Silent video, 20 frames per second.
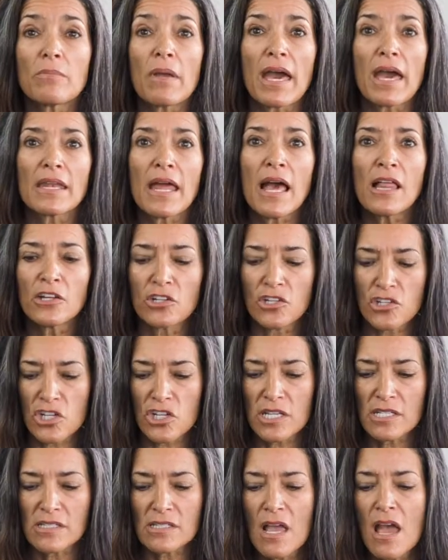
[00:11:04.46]
bad
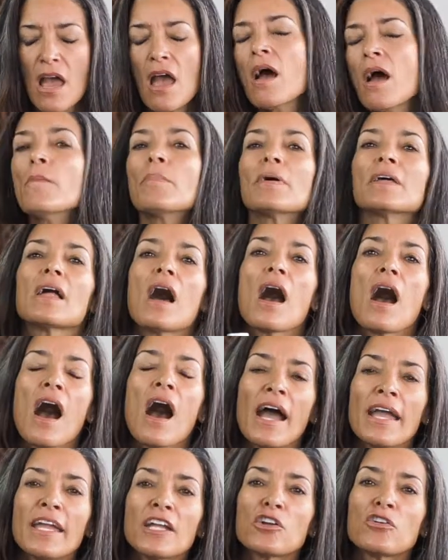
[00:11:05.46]
allergies. But
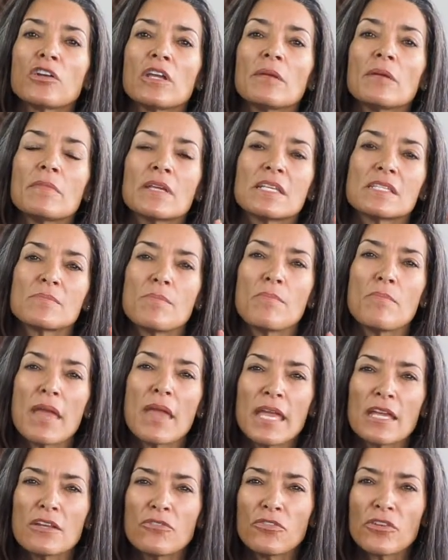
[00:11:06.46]
eye cream is
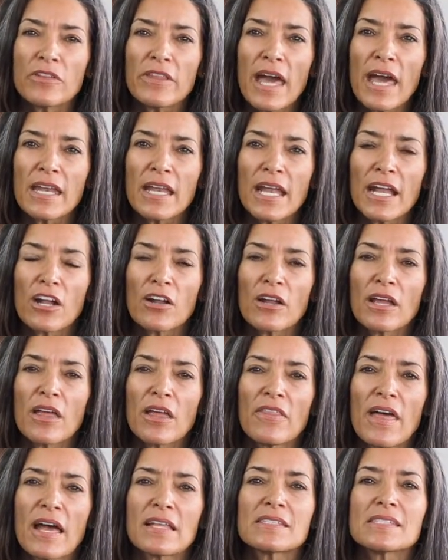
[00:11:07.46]
made for that area,
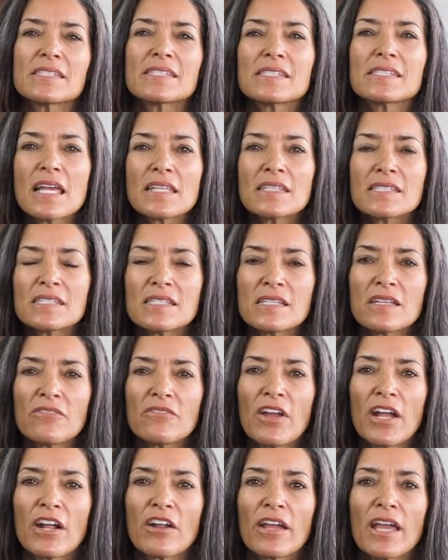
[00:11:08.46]
that sensitive
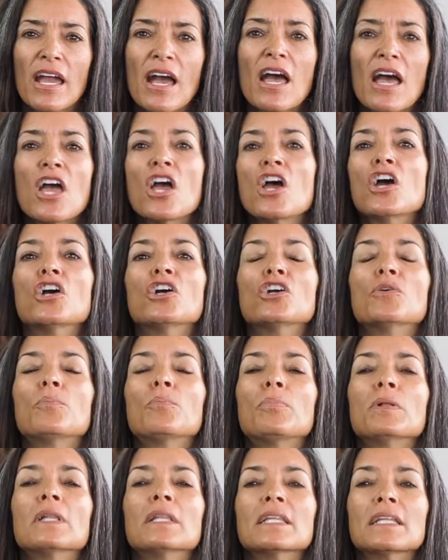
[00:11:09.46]
area.
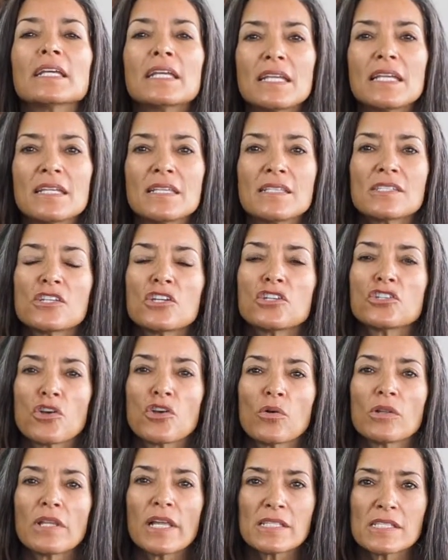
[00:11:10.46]
Please
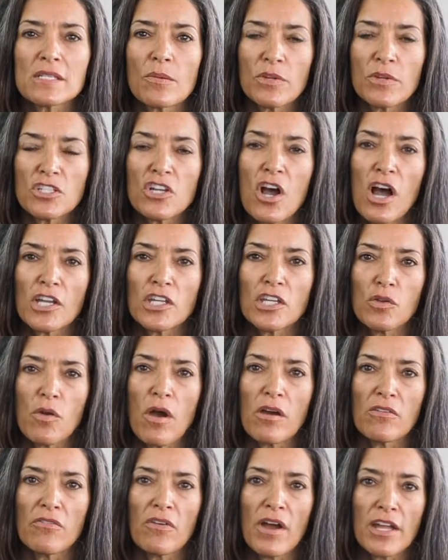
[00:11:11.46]
don't let someone talk you
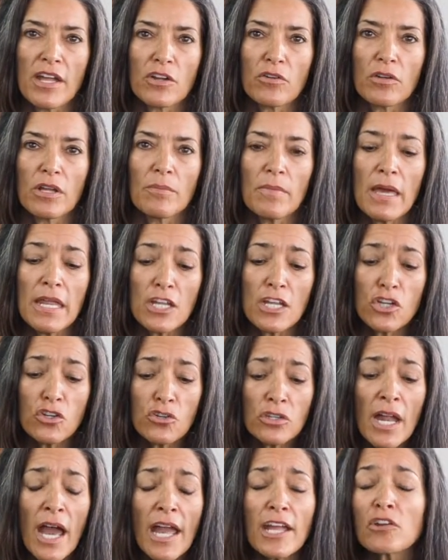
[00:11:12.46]
out of eye cream. And a
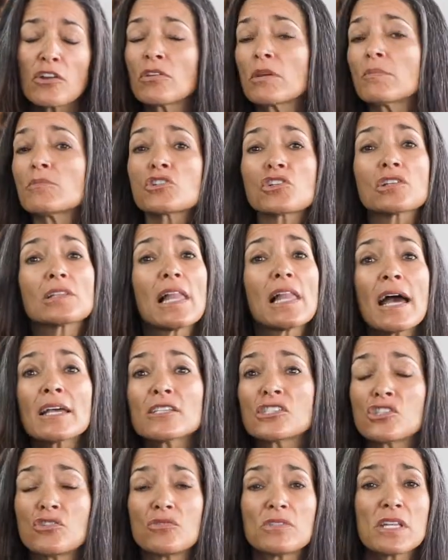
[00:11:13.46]
good eye cream should
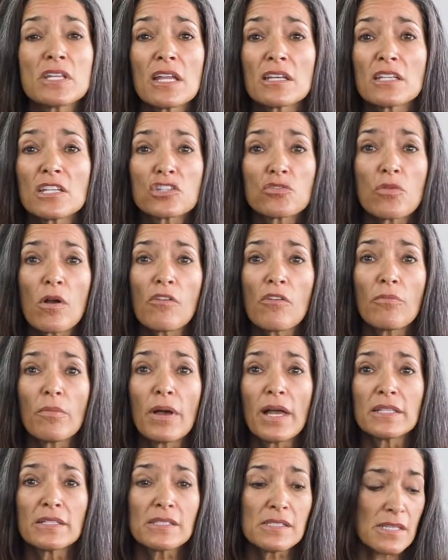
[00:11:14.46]
last you ten to twelve
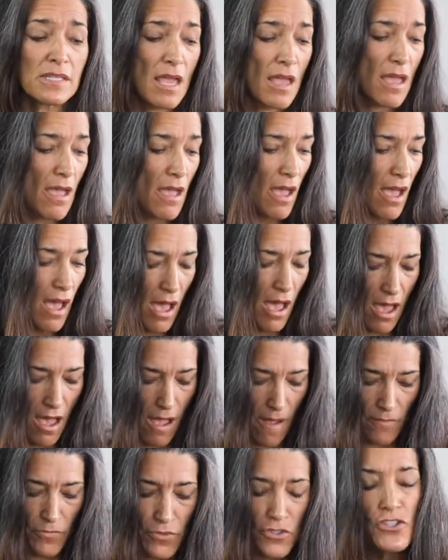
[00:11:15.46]
months.
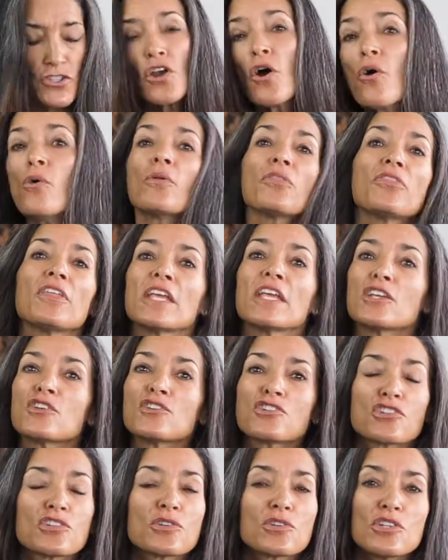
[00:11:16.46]
Uh, don't think you
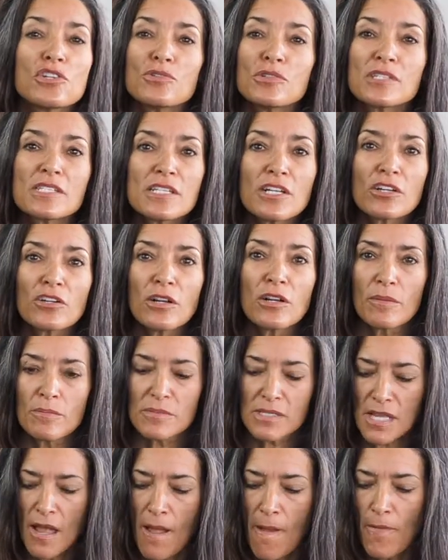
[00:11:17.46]
shouldn't use
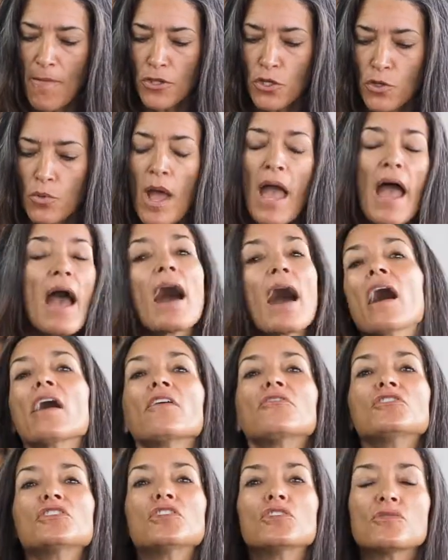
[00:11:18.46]
serums. You
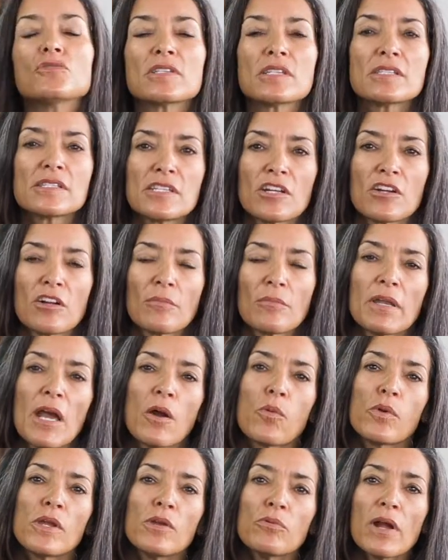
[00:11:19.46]
have to use a serum. Now,
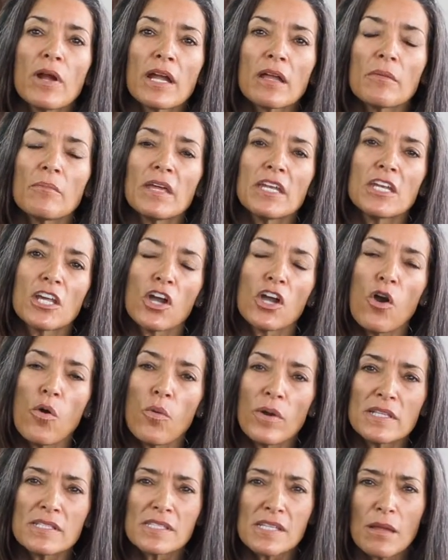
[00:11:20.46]
we recommend a
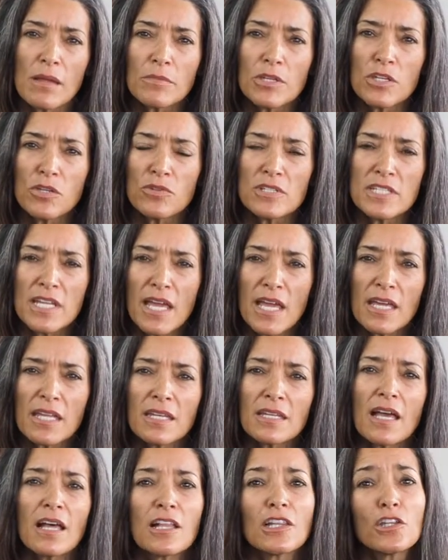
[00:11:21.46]
coenzyme Q
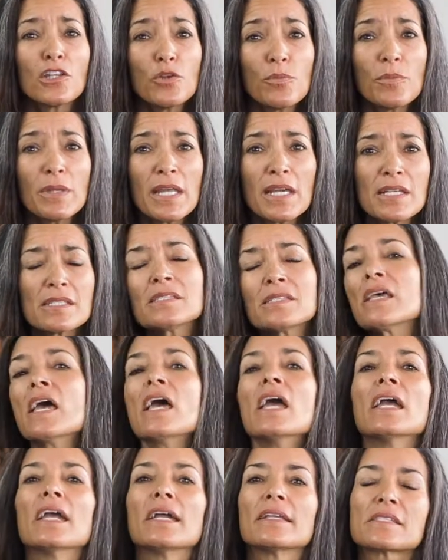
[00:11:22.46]
ten, Illuminous.
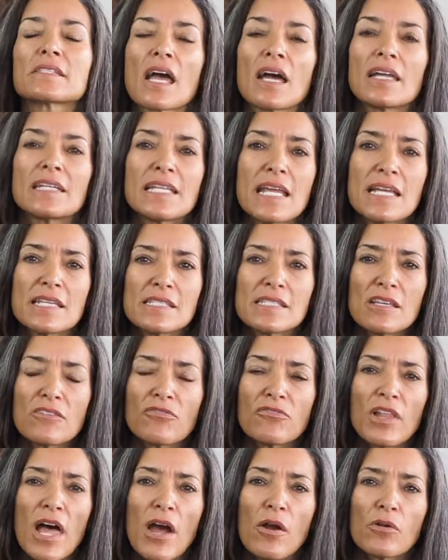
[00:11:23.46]
It's got daisy
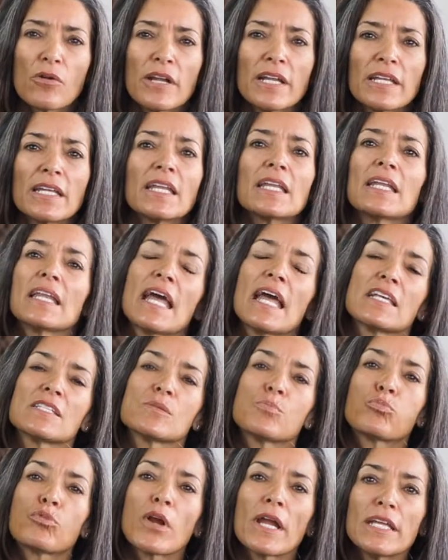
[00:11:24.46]
flower in it. It has
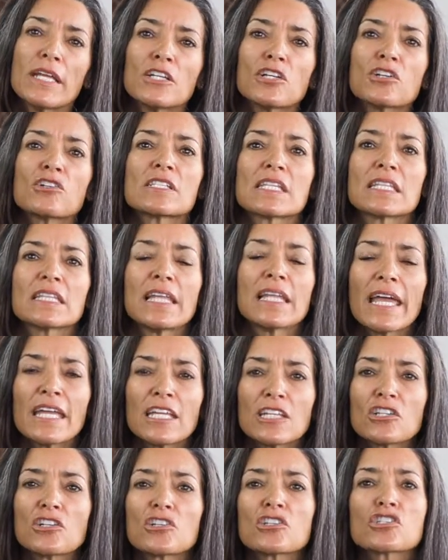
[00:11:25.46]
brighteners and
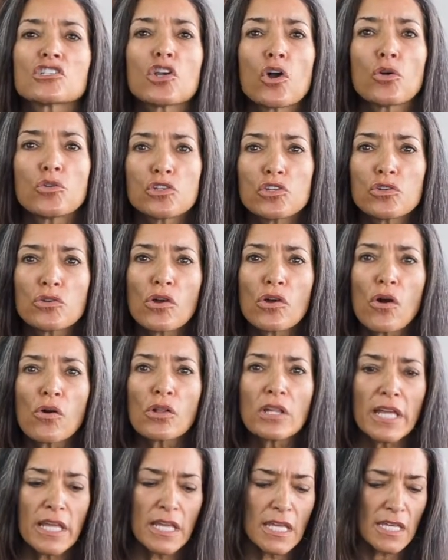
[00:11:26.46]
lighteners, go-to
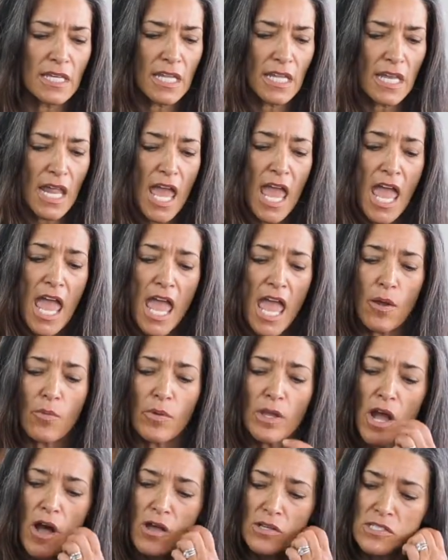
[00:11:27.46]
cola in it. And
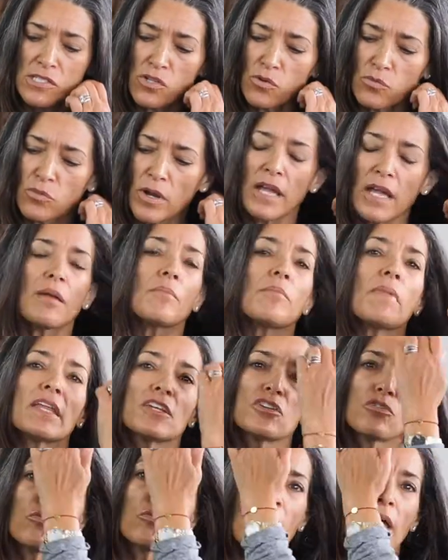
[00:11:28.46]
we also
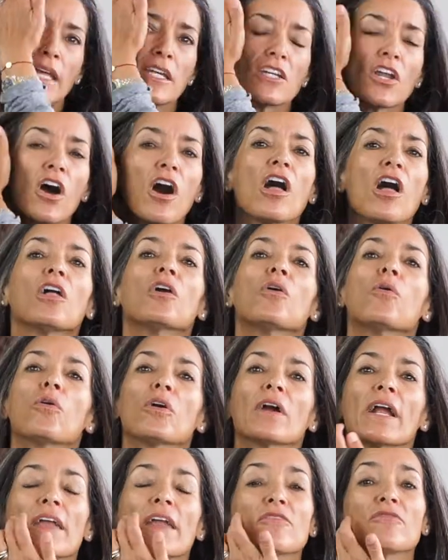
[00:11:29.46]
recommend a retinol
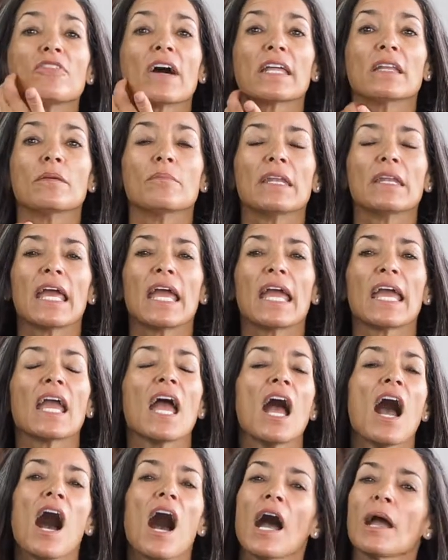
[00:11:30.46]
or a vitamin A.
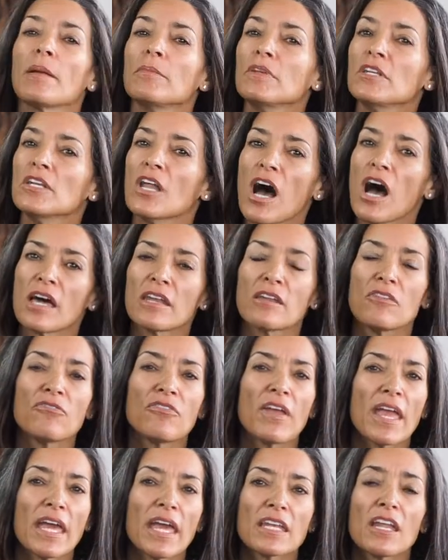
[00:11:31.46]
I'm not a
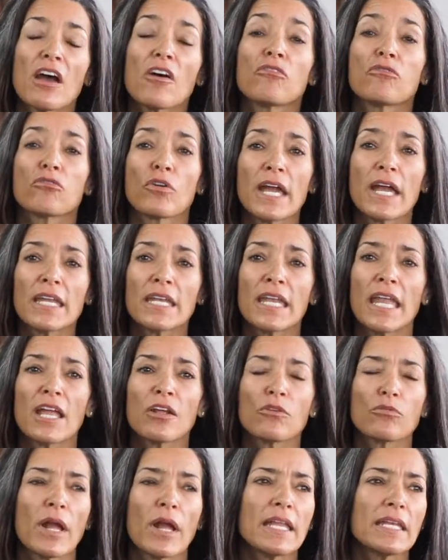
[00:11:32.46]
fan of Retin
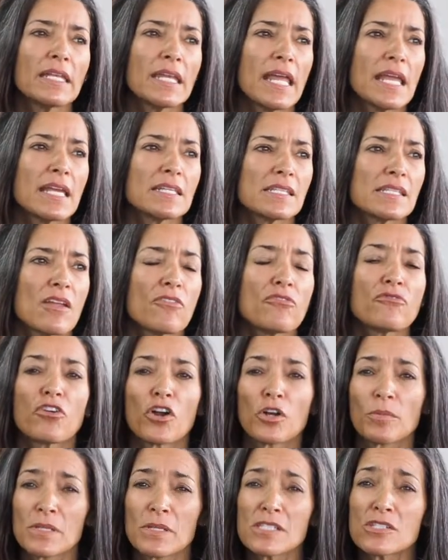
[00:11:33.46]
A. Retin A is a
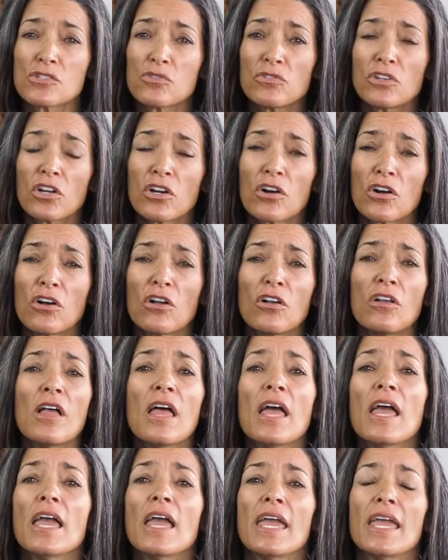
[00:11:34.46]
pharmaceutical.
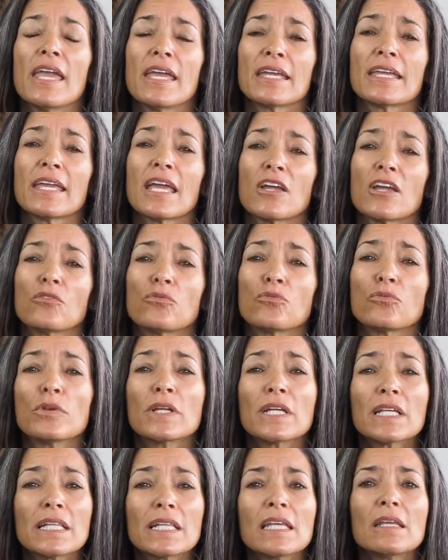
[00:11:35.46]
It can
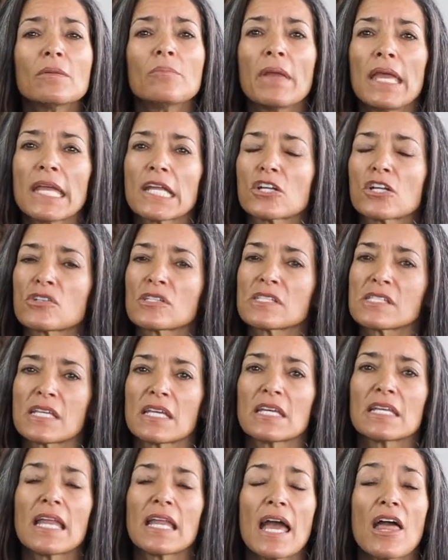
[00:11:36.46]
really make your
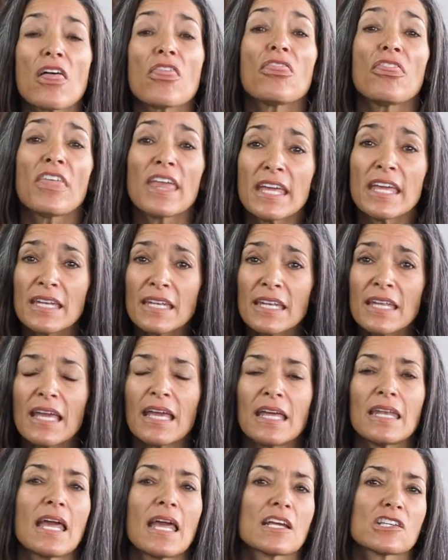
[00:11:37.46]
skin thin
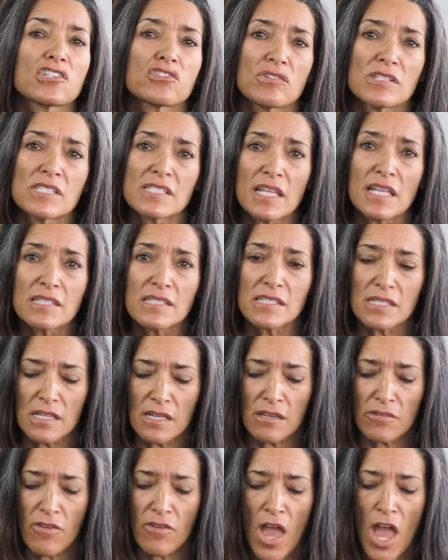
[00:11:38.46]
and extra
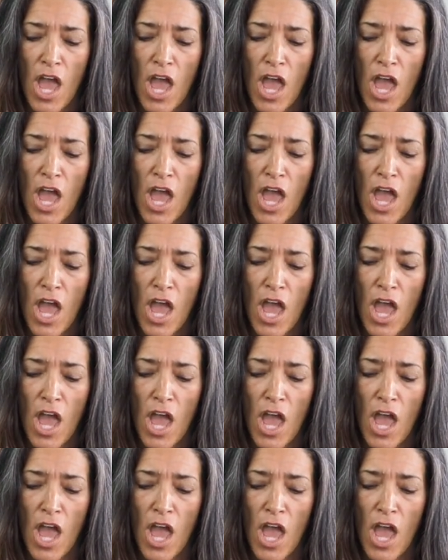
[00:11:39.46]
sensitive,